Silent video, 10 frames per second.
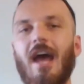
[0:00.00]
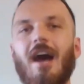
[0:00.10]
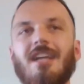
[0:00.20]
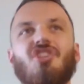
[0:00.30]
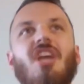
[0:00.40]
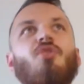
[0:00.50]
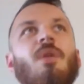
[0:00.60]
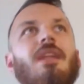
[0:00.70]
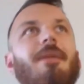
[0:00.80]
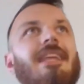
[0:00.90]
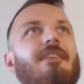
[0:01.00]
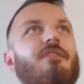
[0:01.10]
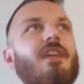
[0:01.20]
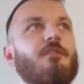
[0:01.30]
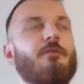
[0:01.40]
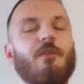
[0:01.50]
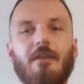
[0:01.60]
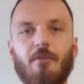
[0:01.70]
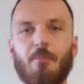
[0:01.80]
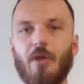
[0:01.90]
I genuinely believe that if,
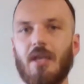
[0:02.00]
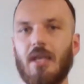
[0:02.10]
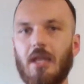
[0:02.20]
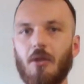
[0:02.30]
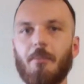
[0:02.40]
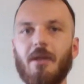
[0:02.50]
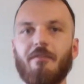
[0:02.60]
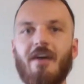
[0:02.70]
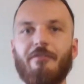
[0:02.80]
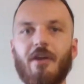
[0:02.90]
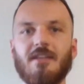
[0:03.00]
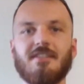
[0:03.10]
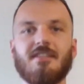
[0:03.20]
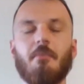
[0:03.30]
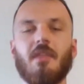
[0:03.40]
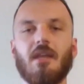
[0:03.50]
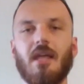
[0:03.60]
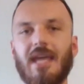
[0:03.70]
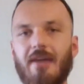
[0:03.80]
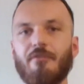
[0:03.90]
if you put a little bit of effort into something
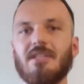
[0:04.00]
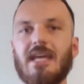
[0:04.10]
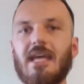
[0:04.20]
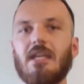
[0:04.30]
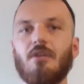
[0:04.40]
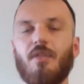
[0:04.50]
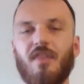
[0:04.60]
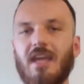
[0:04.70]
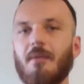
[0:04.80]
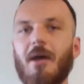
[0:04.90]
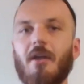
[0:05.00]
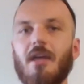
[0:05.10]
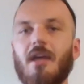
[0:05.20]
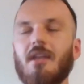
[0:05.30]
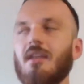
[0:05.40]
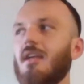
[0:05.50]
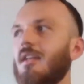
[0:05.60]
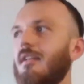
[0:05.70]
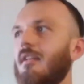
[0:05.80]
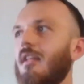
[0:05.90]
like every day and you think about it and,
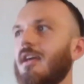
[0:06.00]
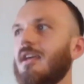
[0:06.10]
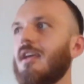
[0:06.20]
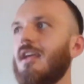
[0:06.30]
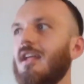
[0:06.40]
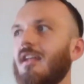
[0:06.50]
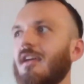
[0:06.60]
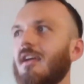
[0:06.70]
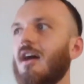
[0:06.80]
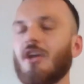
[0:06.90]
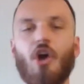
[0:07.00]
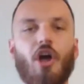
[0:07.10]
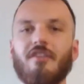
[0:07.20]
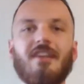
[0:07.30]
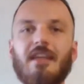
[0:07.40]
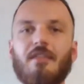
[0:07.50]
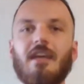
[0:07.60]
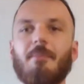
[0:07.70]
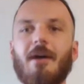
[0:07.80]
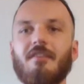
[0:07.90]
and like, like I constantly
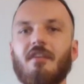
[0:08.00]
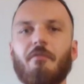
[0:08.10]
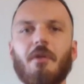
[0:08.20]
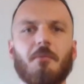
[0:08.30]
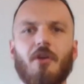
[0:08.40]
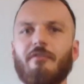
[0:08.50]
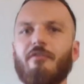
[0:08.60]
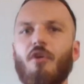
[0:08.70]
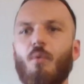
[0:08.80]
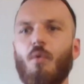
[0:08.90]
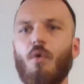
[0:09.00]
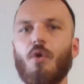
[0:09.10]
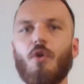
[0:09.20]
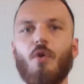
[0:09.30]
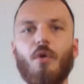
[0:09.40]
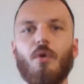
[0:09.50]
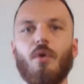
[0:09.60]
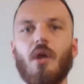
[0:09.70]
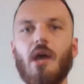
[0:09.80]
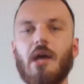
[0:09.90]
think about stuff when I'm going for a walk
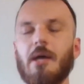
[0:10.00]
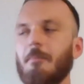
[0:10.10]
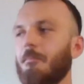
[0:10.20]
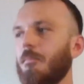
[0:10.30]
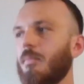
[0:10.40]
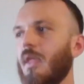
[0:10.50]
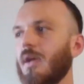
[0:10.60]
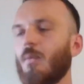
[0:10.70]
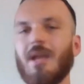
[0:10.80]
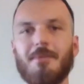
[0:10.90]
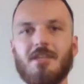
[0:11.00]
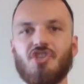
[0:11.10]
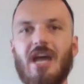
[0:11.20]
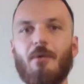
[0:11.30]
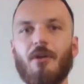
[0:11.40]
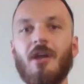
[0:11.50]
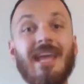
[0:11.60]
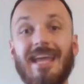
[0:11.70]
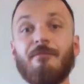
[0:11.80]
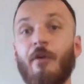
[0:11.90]
or um, like when I'm in the shower
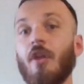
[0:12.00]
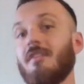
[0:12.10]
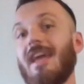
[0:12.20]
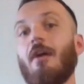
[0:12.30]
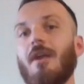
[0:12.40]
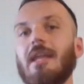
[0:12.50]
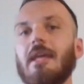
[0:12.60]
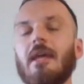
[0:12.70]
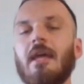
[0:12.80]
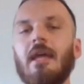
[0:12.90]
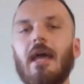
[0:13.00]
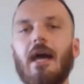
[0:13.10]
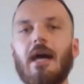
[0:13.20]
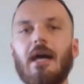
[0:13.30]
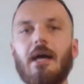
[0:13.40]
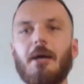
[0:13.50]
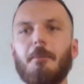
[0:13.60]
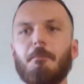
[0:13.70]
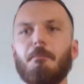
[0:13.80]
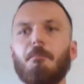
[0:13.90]
involuntarily,
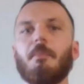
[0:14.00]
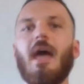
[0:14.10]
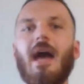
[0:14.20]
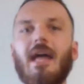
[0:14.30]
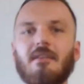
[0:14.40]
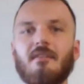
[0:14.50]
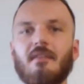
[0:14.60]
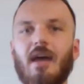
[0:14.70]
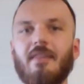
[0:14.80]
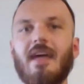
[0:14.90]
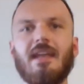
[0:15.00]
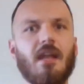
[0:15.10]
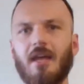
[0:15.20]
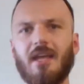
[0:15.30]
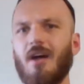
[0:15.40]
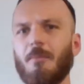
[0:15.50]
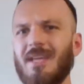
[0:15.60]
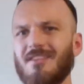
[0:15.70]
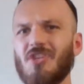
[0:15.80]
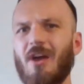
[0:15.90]
um, and and then like I'll be
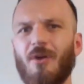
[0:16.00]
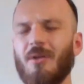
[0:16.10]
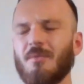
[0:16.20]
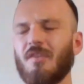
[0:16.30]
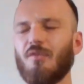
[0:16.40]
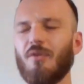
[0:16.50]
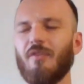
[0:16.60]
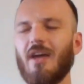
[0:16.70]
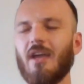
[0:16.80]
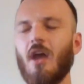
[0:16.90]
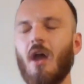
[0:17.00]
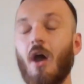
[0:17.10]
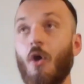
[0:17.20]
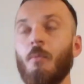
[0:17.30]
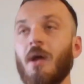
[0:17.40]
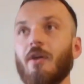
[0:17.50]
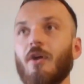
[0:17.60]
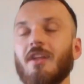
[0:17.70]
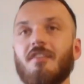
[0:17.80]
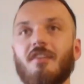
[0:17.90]
in the shower and I'm just sort of like, oh my
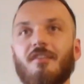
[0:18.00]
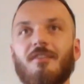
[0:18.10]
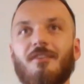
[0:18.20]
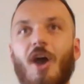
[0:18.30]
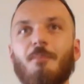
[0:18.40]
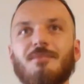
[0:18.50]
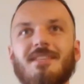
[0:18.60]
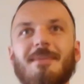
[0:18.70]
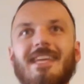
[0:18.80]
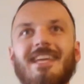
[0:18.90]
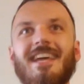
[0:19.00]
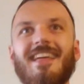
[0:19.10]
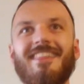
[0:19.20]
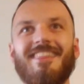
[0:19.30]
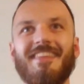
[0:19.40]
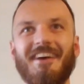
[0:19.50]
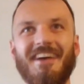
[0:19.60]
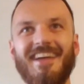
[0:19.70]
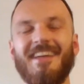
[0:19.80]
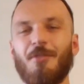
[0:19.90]
god, it's just come to me
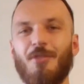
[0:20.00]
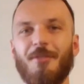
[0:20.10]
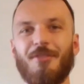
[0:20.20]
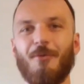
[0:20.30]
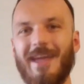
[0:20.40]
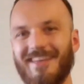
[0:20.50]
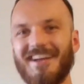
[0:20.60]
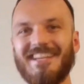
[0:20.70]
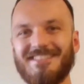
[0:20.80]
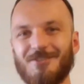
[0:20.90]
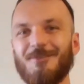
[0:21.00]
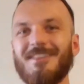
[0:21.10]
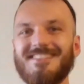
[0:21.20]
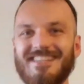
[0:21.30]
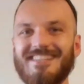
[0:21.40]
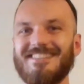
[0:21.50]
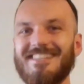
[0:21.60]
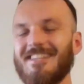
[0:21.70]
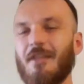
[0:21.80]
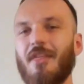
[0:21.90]
that the the way that I need to do this is
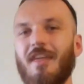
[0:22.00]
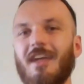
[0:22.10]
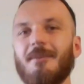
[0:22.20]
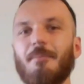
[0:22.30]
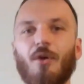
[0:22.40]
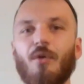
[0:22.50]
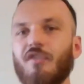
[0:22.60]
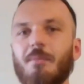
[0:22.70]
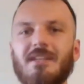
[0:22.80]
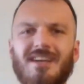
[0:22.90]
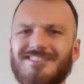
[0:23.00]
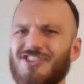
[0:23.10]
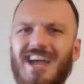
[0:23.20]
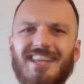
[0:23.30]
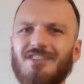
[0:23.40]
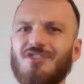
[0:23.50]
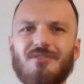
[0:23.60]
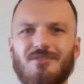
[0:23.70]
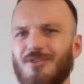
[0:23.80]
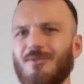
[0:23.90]
this other thing. But I'll also be like chatting to,
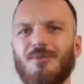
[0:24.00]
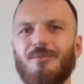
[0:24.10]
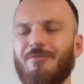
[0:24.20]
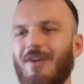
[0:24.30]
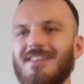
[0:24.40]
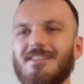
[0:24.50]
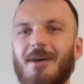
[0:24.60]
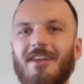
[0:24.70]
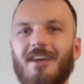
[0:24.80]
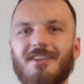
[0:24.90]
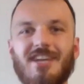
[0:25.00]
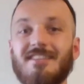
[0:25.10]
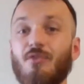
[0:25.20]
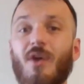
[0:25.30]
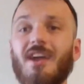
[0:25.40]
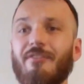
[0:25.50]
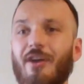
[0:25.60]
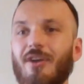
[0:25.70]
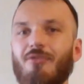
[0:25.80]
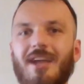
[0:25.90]
to friends about it. I chat to Greg
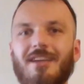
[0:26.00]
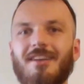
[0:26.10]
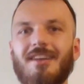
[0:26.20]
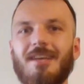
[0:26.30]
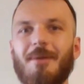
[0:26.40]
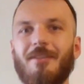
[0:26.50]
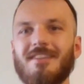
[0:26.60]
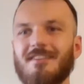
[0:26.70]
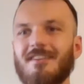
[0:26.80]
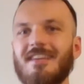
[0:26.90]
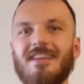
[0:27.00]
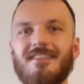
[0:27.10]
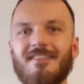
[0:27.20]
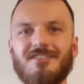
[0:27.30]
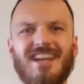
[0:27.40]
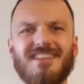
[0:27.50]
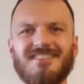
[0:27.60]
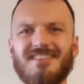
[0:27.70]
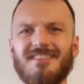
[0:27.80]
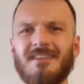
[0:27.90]
very regularly about these ideas. I chatted
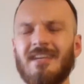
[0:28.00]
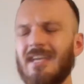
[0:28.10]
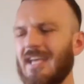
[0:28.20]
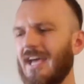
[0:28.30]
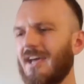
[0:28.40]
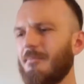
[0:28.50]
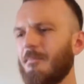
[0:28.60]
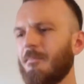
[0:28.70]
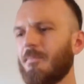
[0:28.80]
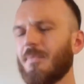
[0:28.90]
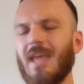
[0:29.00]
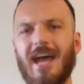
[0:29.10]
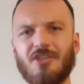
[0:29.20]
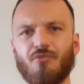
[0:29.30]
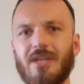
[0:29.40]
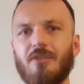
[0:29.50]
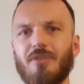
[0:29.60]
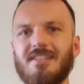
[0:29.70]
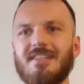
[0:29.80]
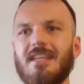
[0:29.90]
to um, Ash Reed
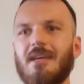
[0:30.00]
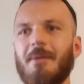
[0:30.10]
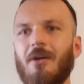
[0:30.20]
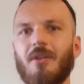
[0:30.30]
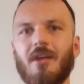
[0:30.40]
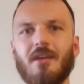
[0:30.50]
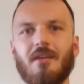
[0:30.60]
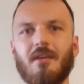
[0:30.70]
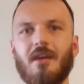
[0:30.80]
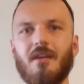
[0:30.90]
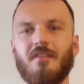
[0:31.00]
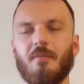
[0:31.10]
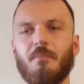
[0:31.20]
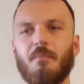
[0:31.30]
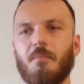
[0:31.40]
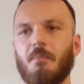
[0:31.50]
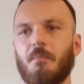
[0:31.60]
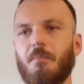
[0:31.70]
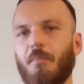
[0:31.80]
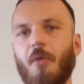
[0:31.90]
recently about like uh, some
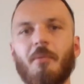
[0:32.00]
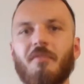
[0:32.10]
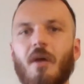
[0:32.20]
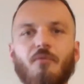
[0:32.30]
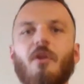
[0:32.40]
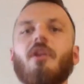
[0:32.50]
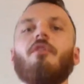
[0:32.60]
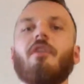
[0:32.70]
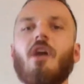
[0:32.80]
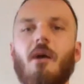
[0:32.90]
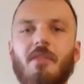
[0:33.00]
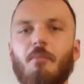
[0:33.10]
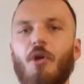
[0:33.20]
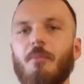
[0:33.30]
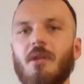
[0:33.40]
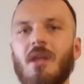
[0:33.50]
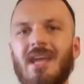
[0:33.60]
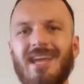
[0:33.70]
problems that I'm trying to overcome at the moment.